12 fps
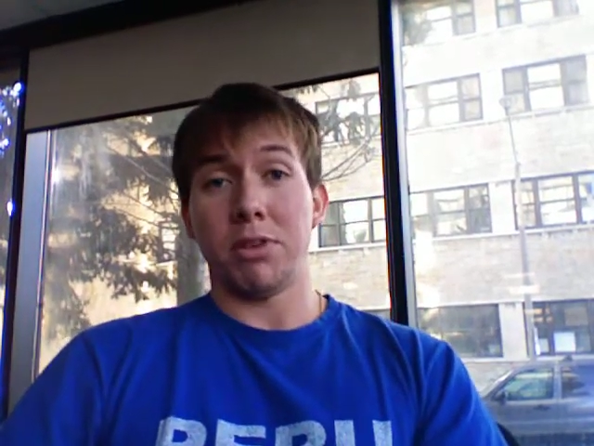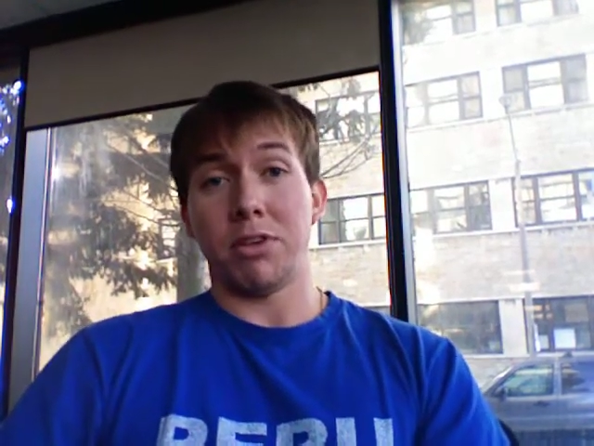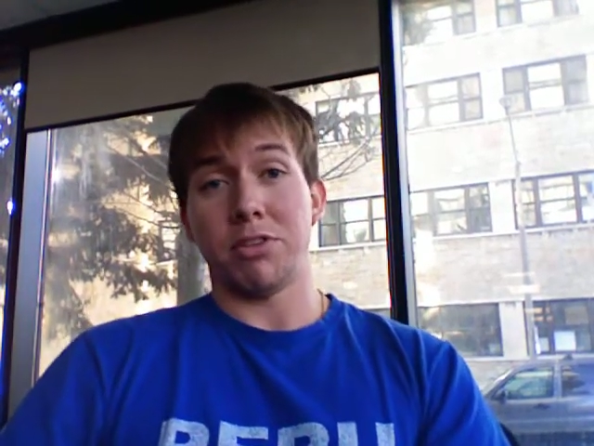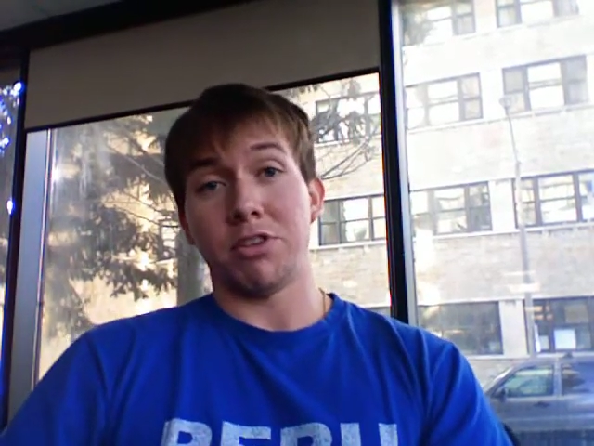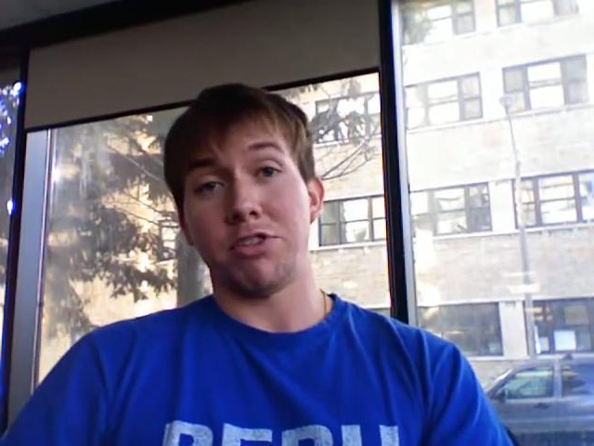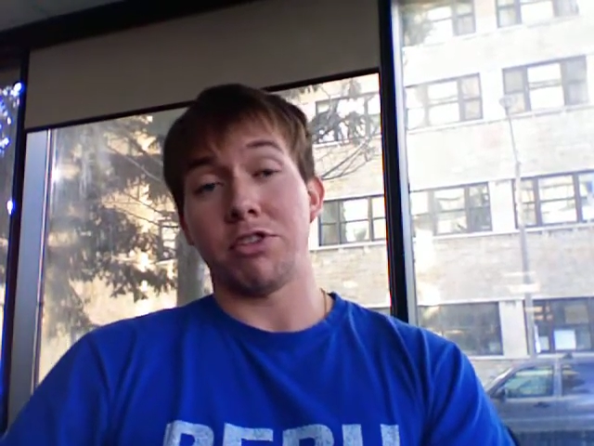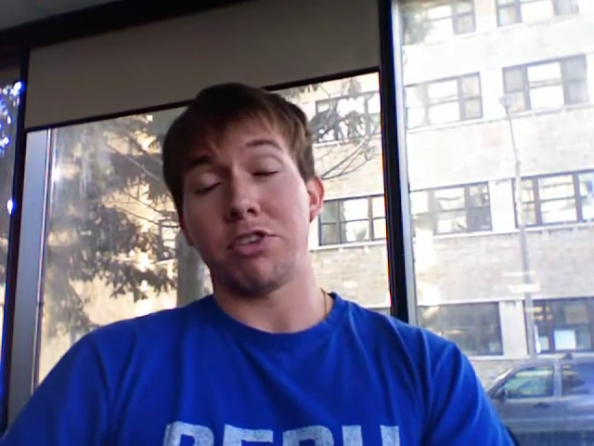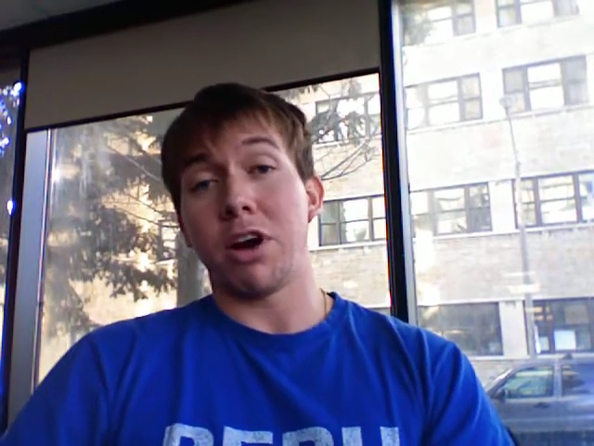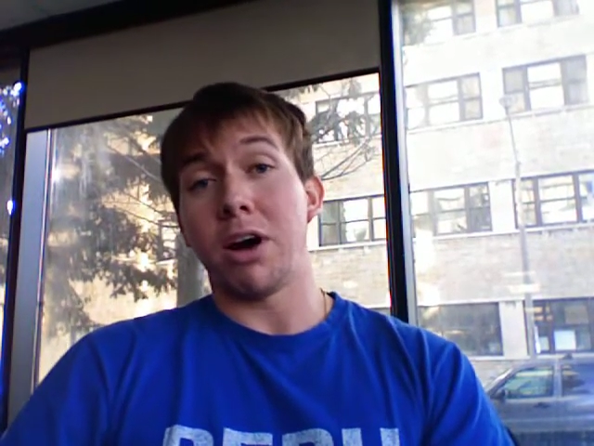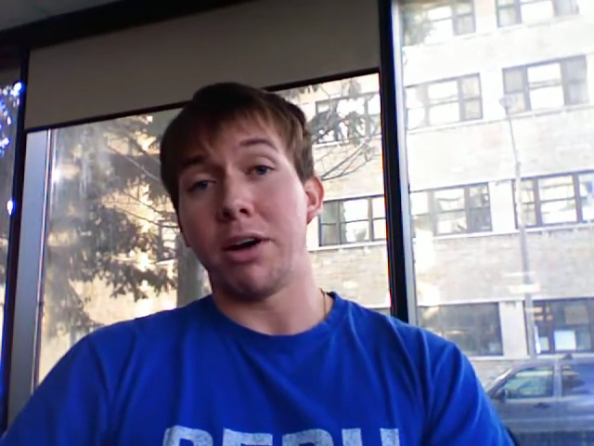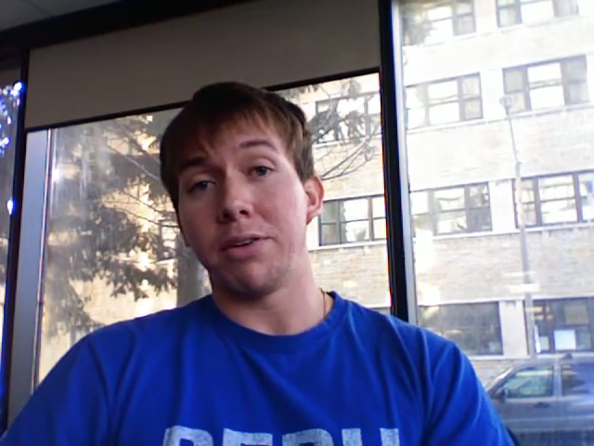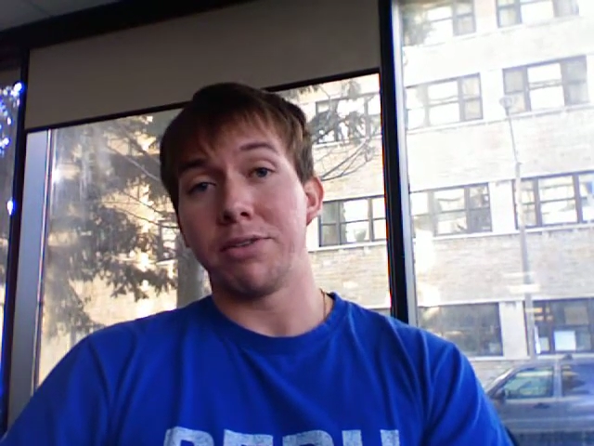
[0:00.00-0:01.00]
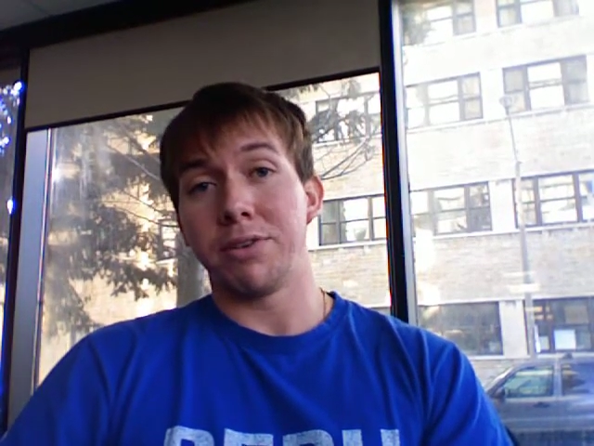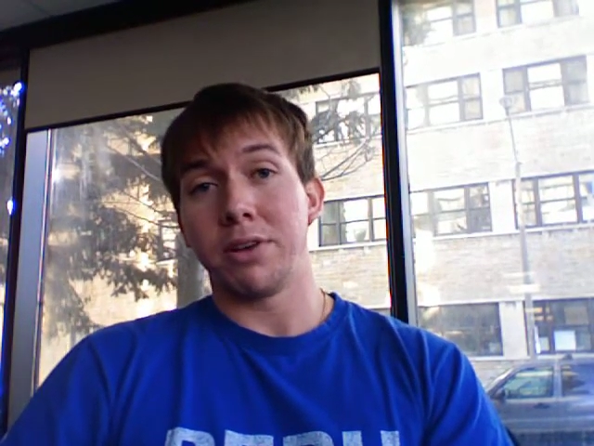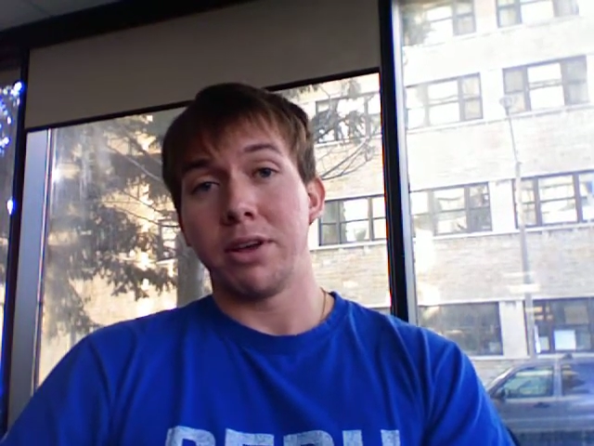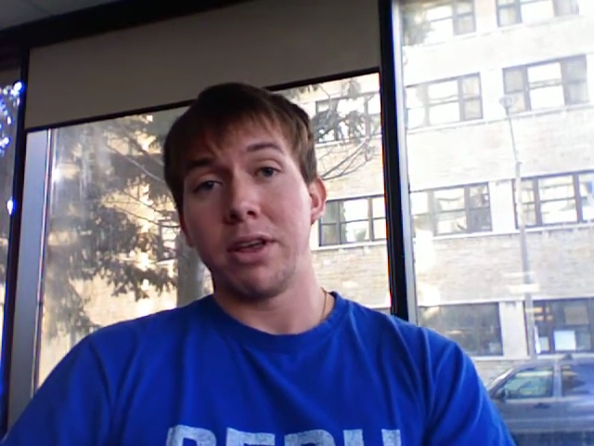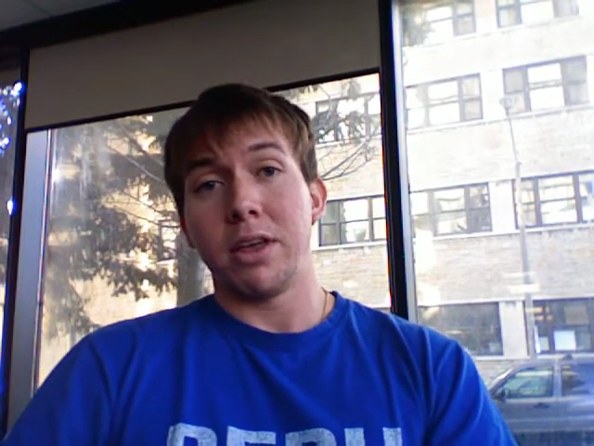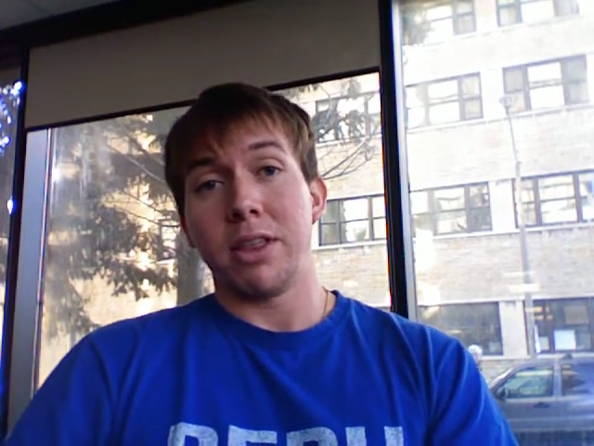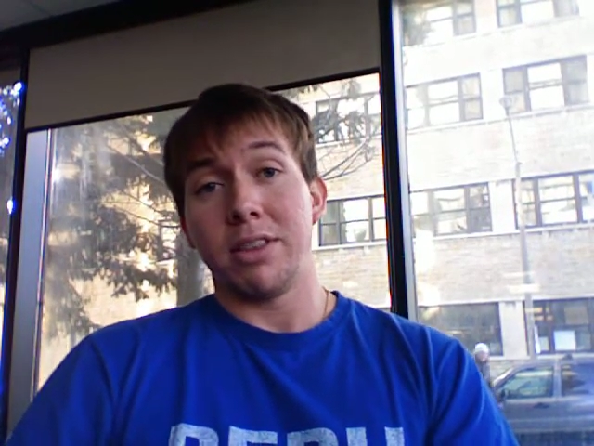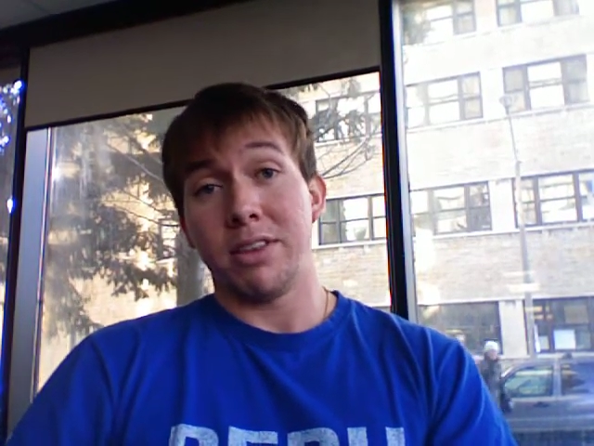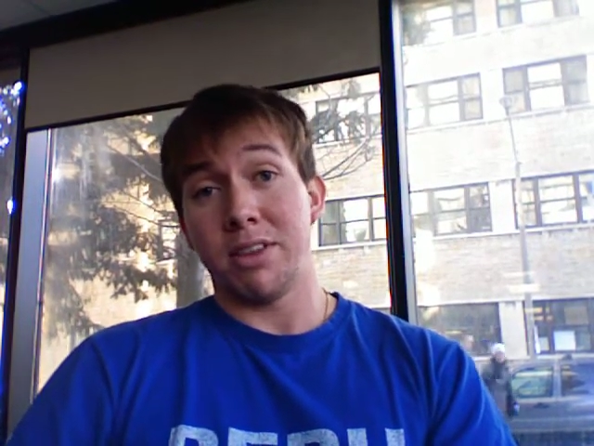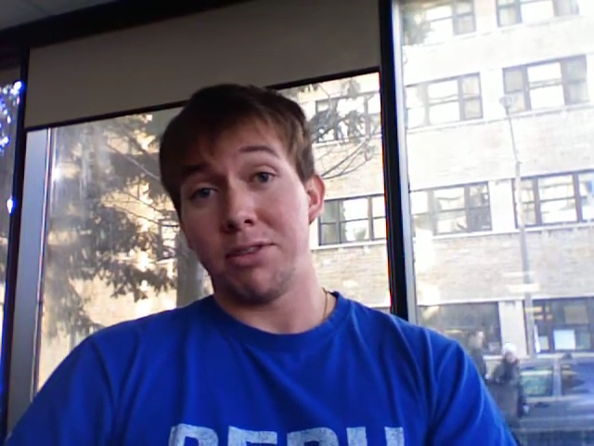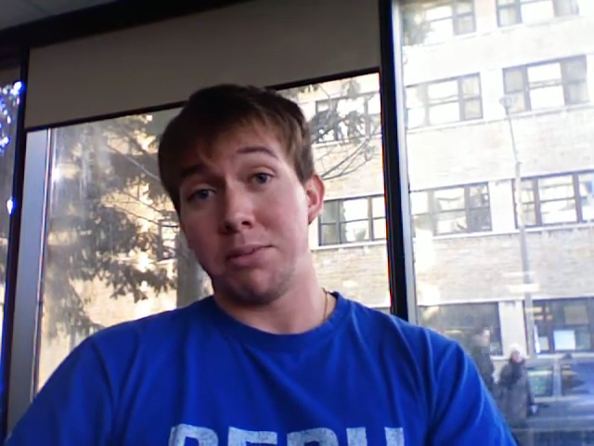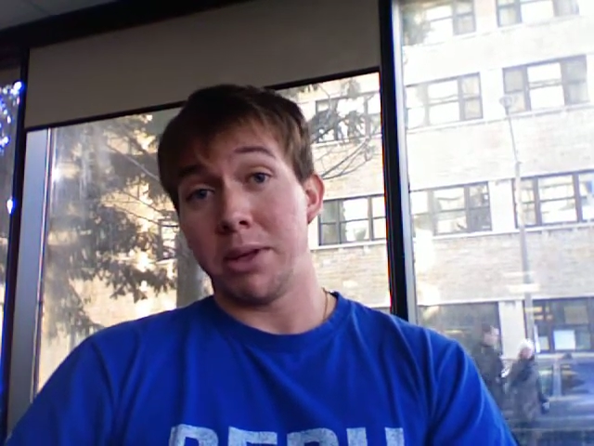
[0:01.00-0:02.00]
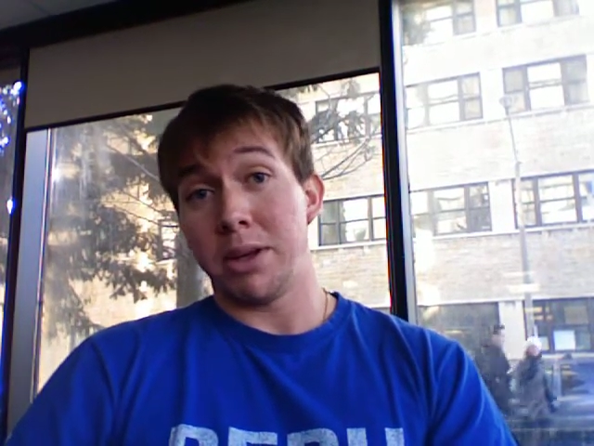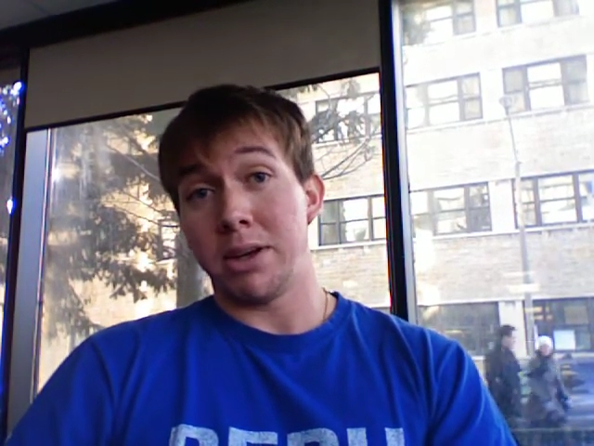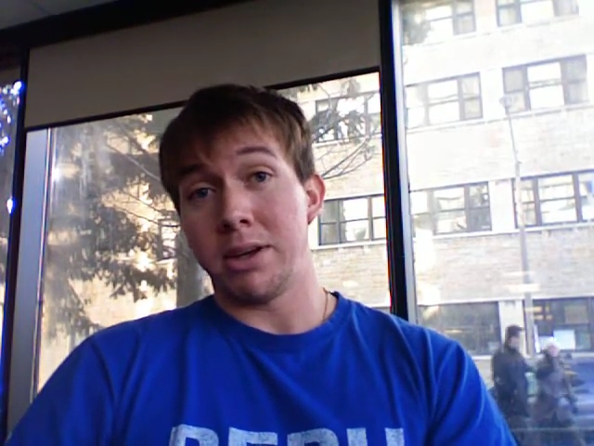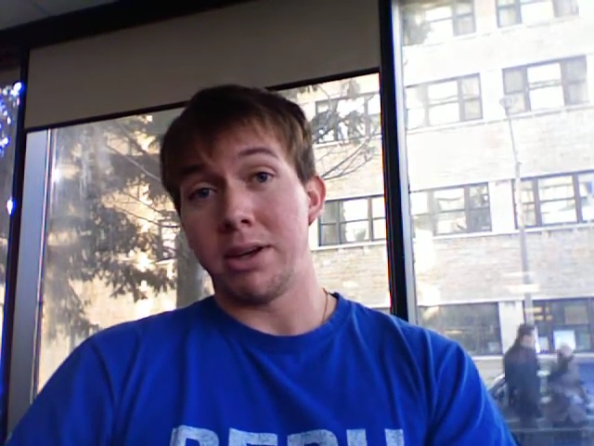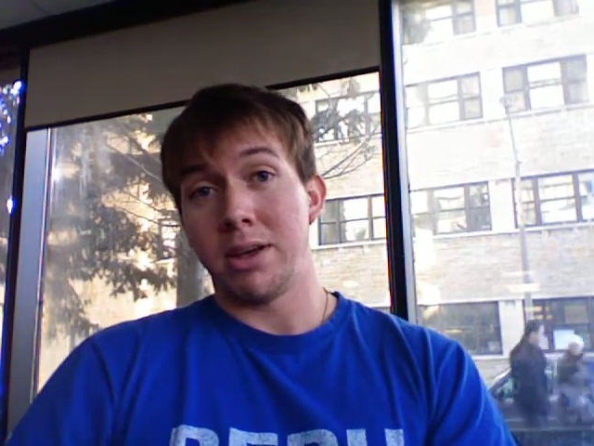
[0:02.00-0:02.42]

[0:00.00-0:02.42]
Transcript: such as cough, dyspnea,